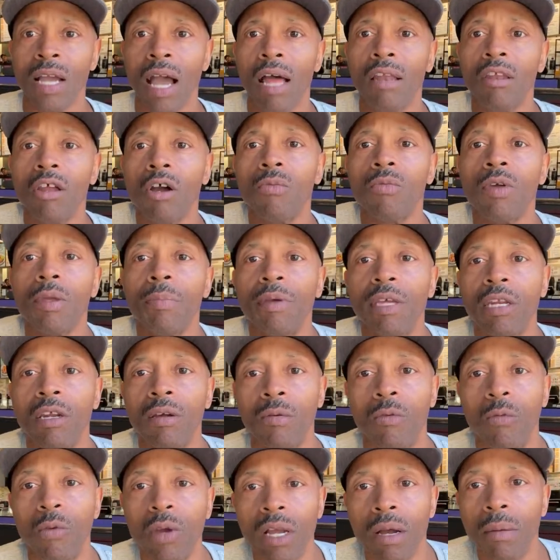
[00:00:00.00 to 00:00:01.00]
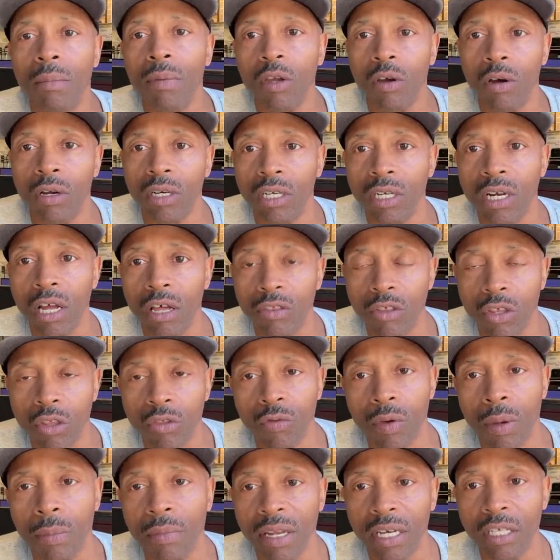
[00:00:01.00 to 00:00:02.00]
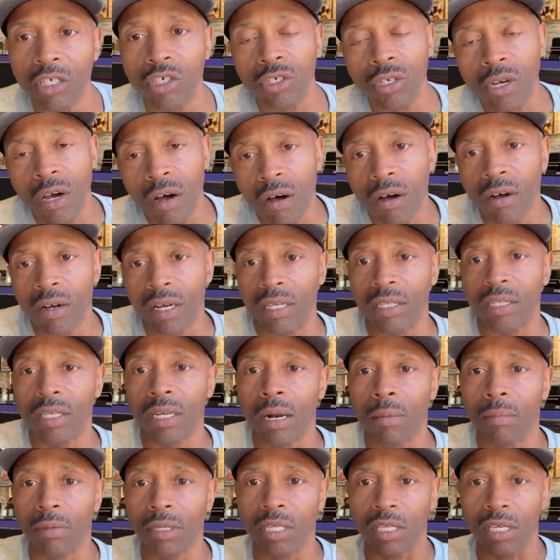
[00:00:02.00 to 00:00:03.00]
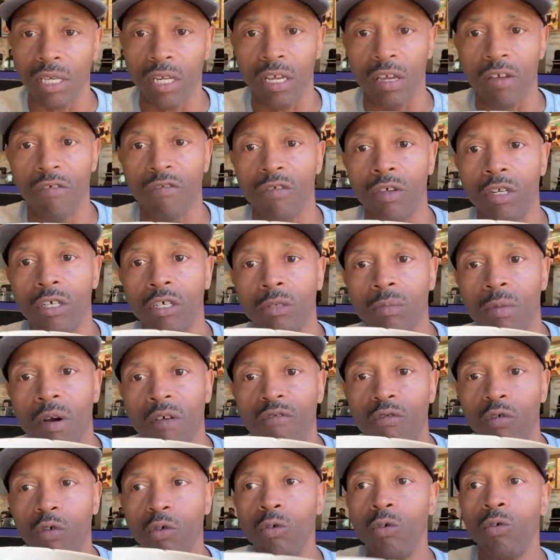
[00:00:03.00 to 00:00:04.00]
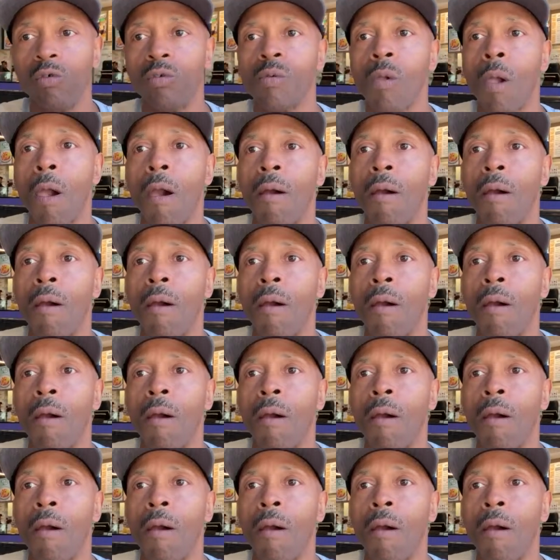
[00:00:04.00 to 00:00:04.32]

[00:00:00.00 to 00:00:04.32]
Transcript: How long we been, we gonna be on another three minutes, y'all, and then I'm gonna sit here and finish my food